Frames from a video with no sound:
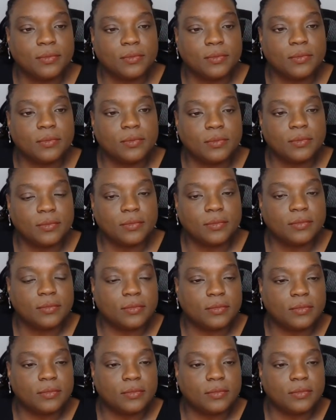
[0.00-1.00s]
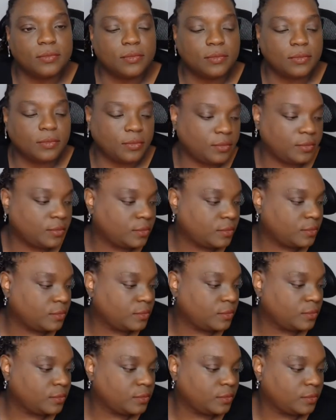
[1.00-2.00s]

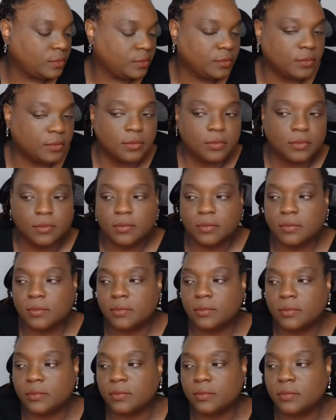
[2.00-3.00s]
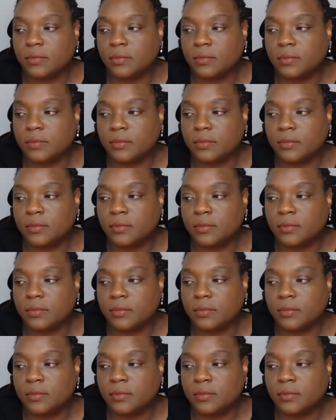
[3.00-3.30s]
[no speech]